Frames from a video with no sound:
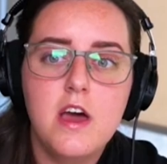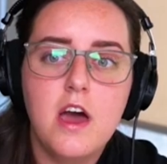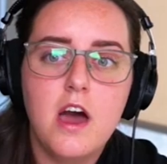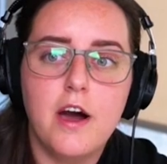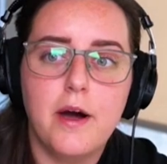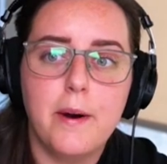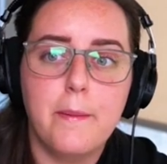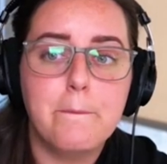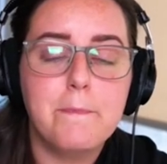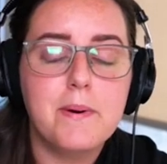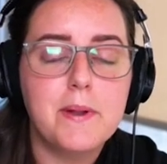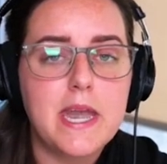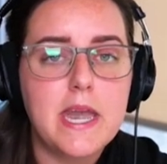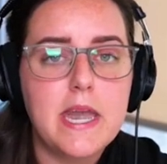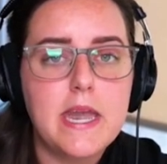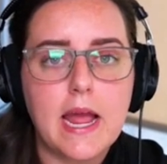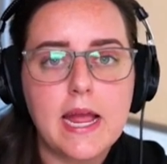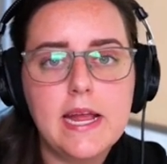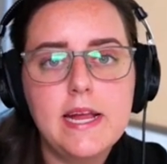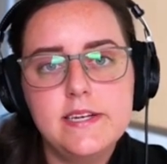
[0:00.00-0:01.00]
But
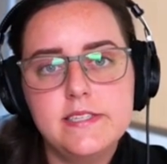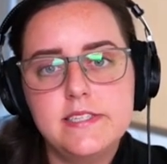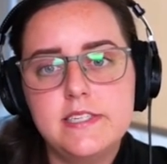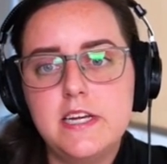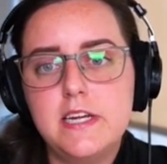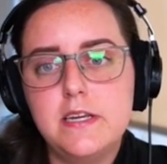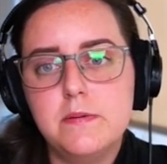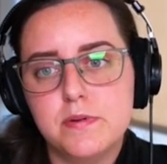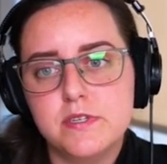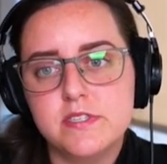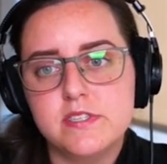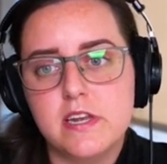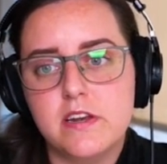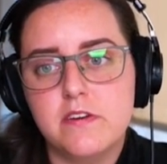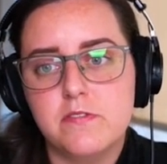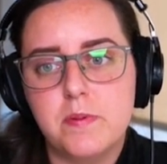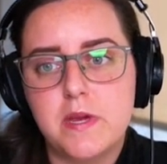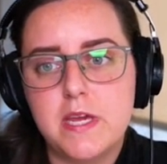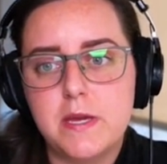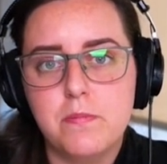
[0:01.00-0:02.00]
19%
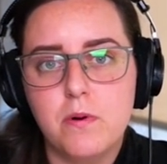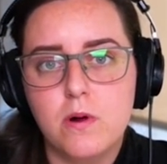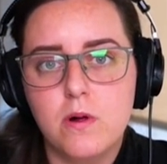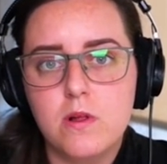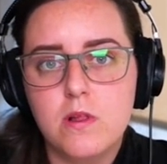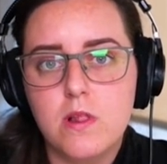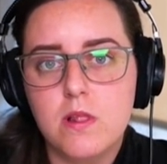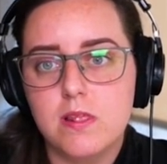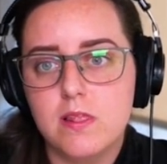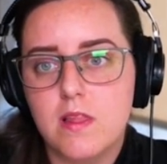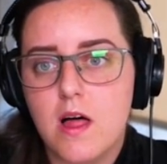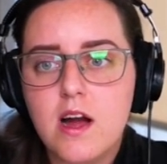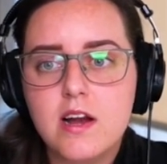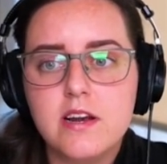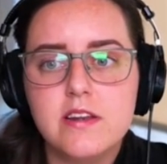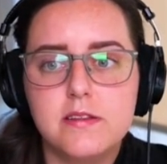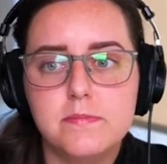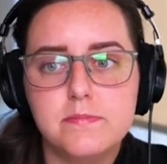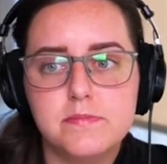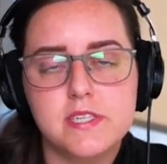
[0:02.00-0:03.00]
of people
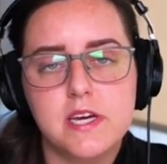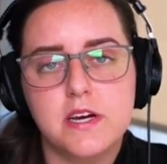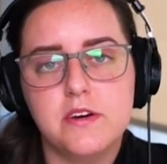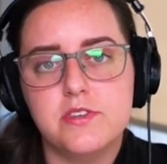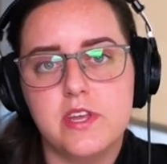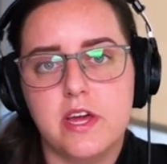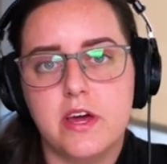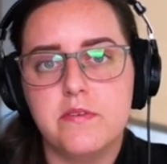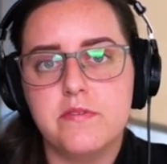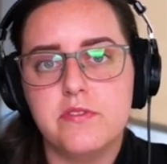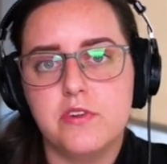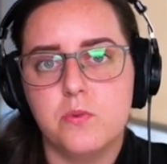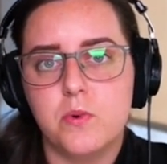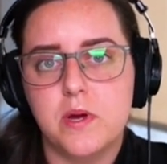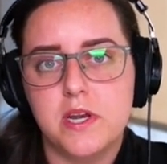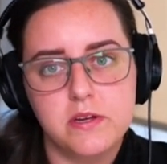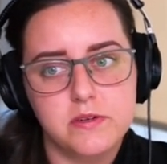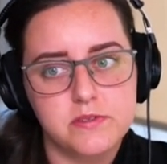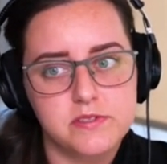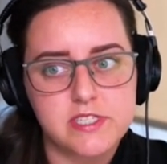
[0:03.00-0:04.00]
locked themselves out of their
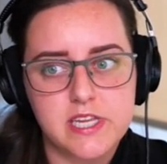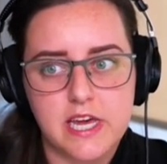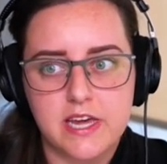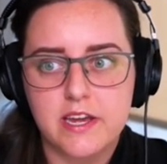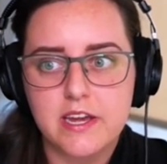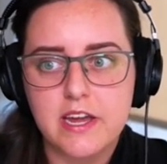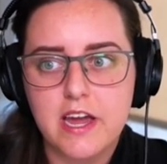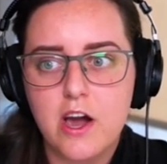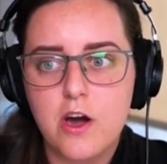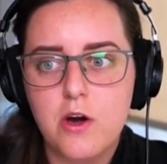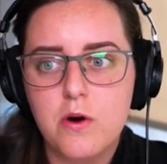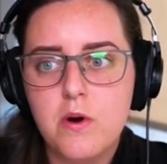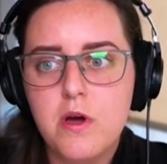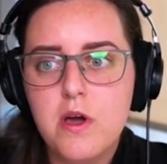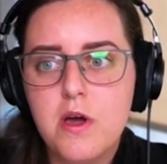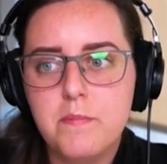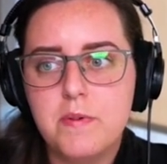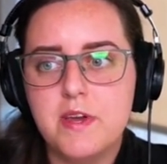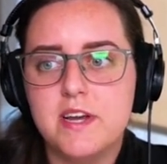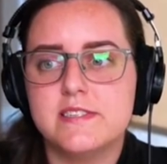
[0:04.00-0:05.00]
Windows 10 account
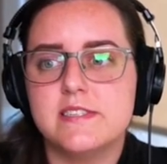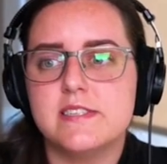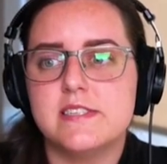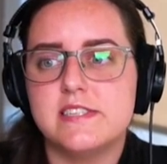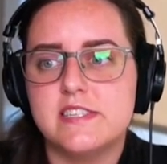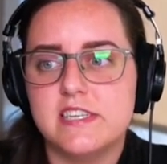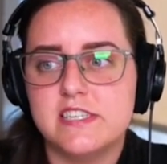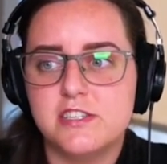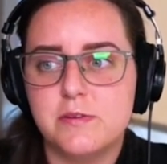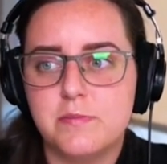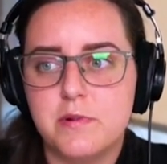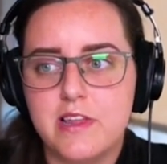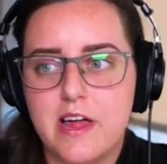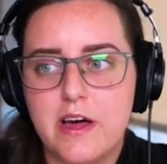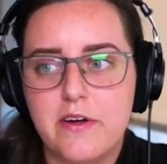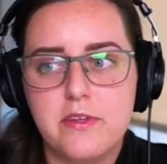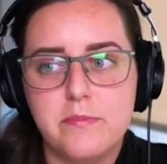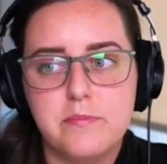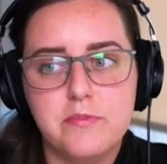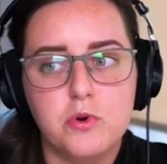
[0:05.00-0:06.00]
because the system
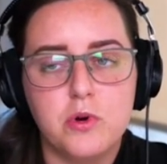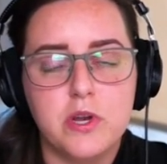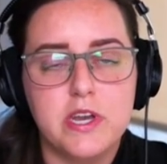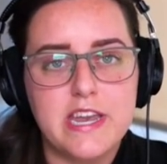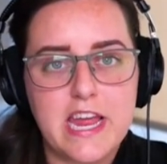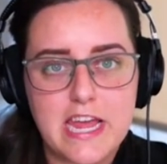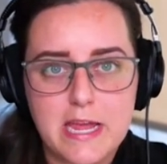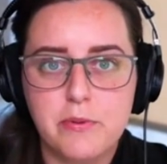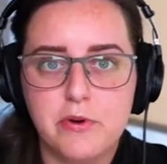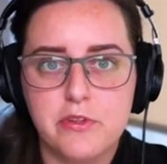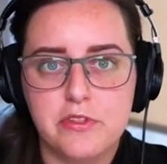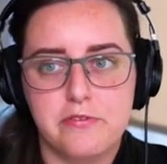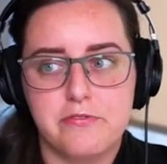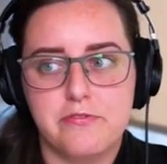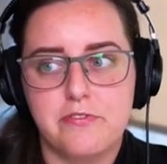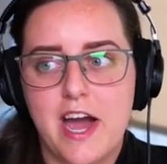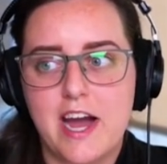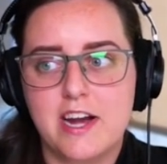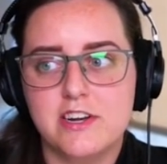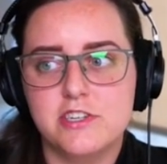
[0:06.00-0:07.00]
allowed them to enable the
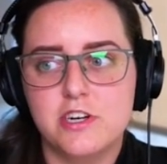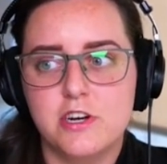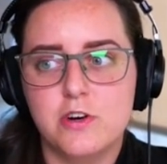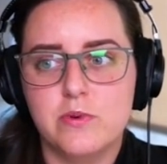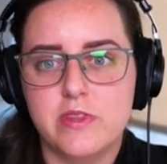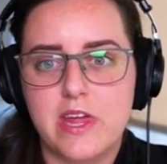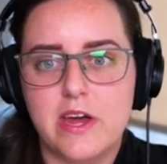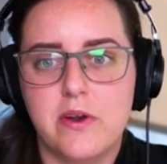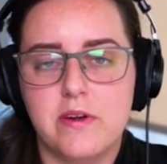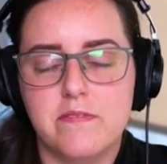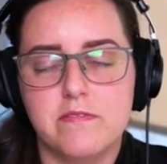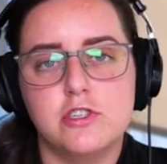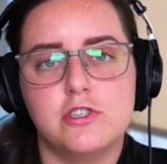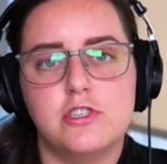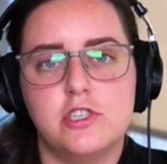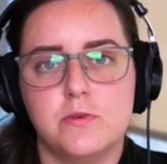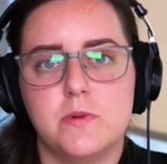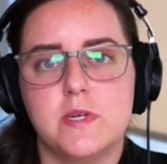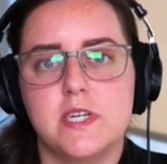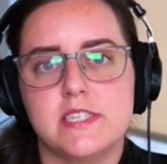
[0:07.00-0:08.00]
factor without ever
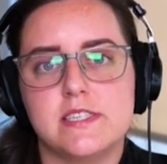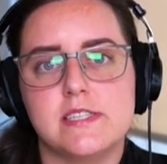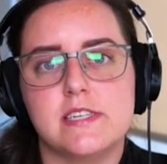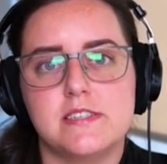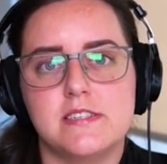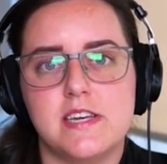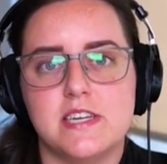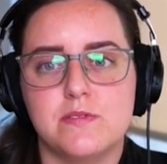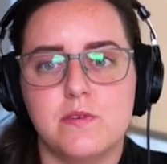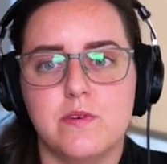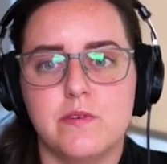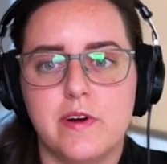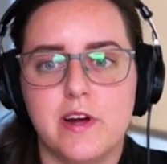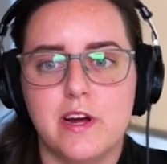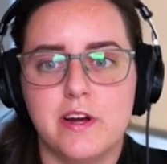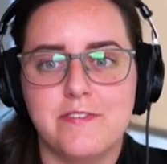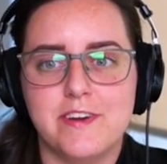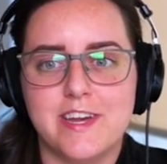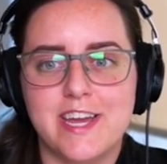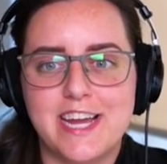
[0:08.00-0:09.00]
doing a successful
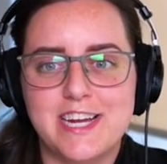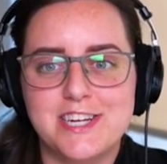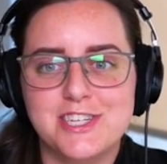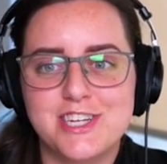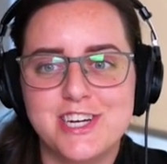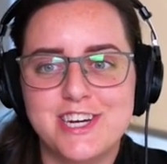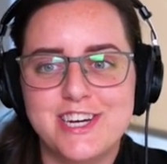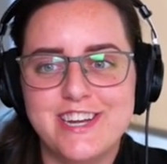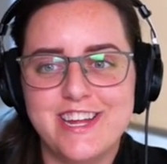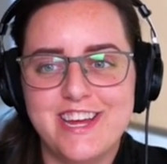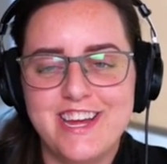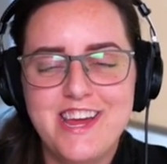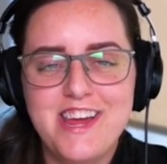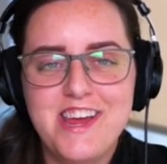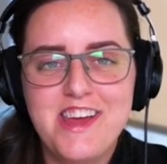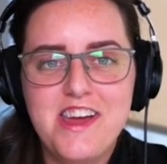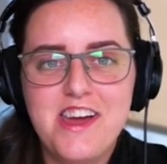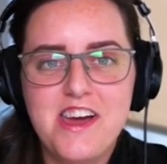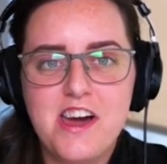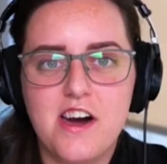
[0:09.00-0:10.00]
verification.
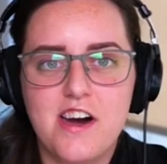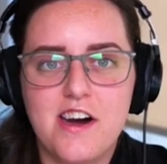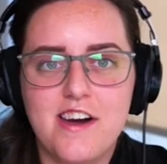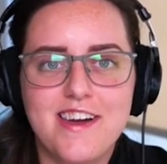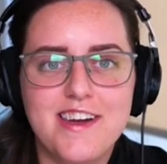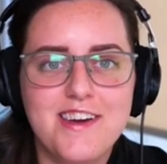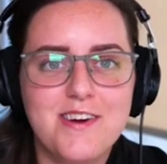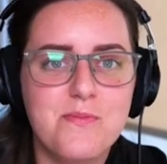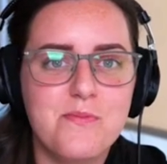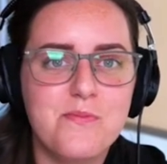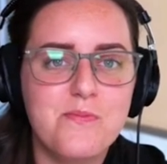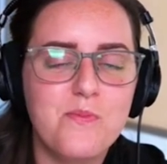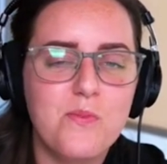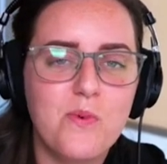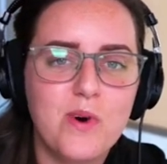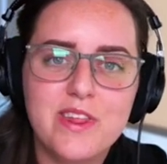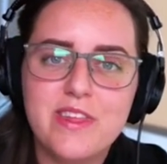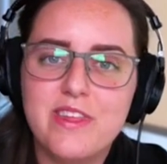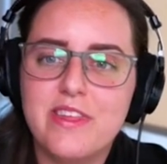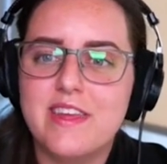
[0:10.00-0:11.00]
And
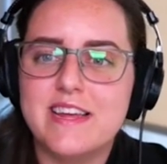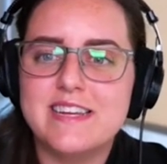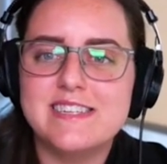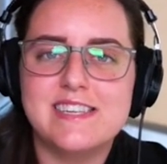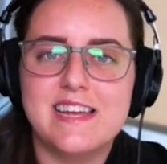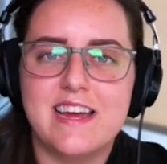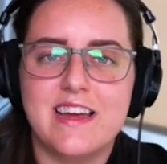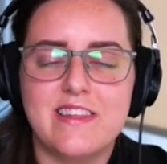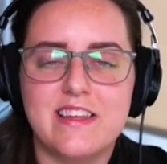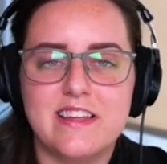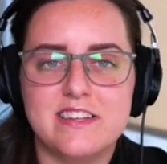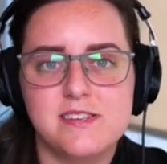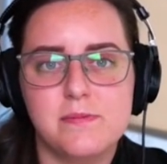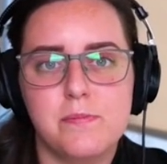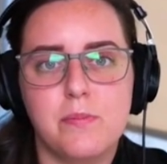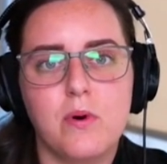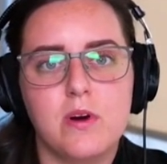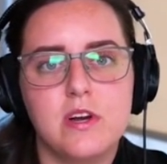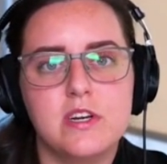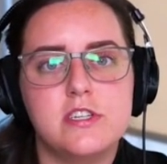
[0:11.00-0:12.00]
one of the things that I think is
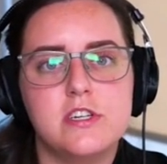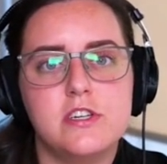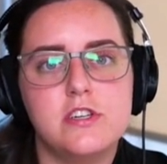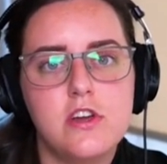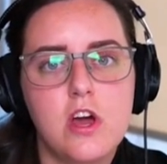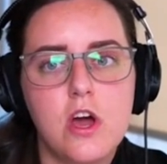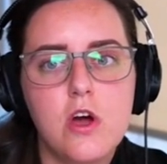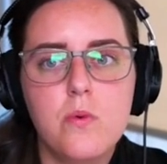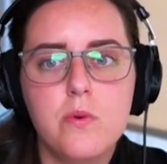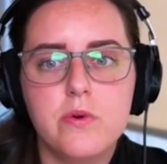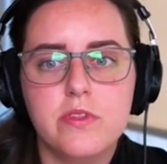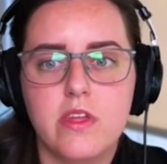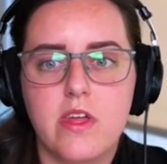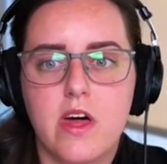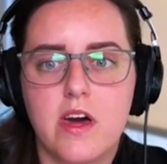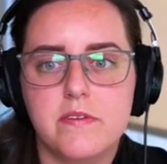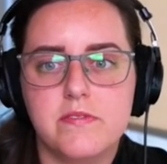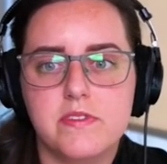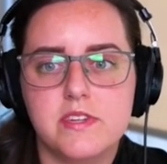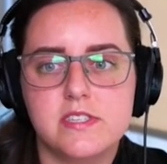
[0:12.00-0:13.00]
important to note with a
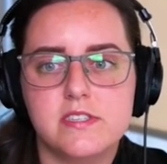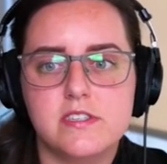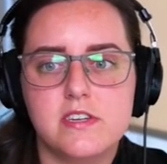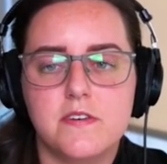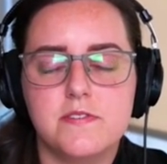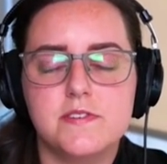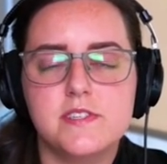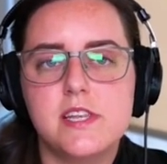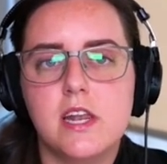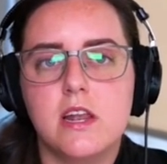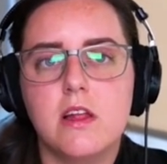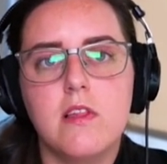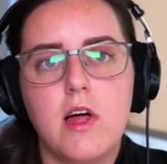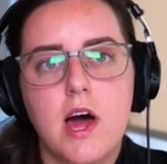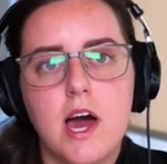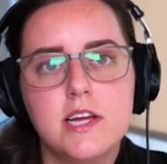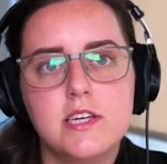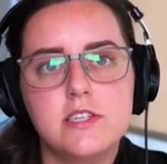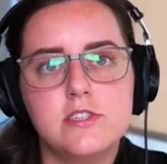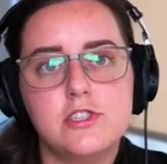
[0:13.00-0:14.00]
lot of this stuff is that a
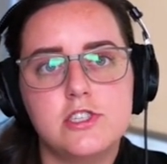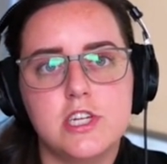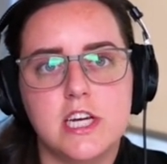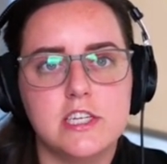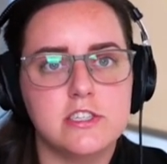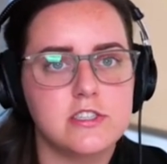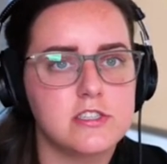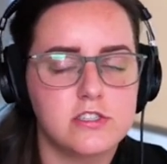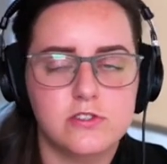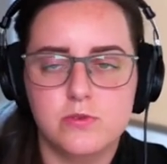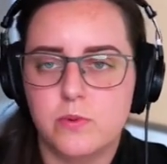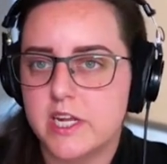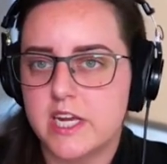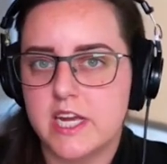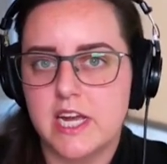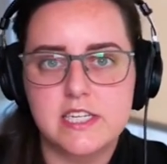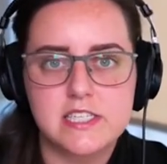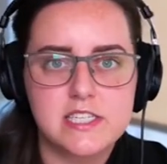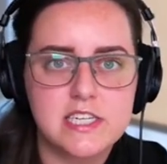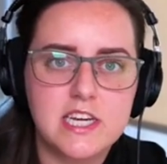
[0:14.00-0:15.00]
lot has changed since
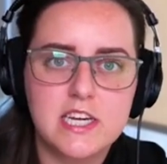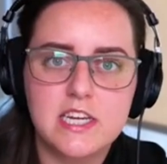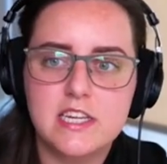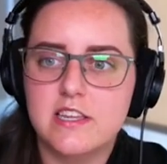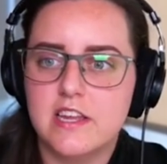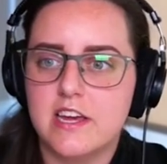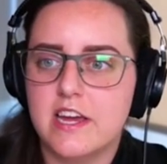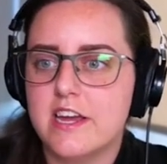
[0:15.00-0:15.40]
2018.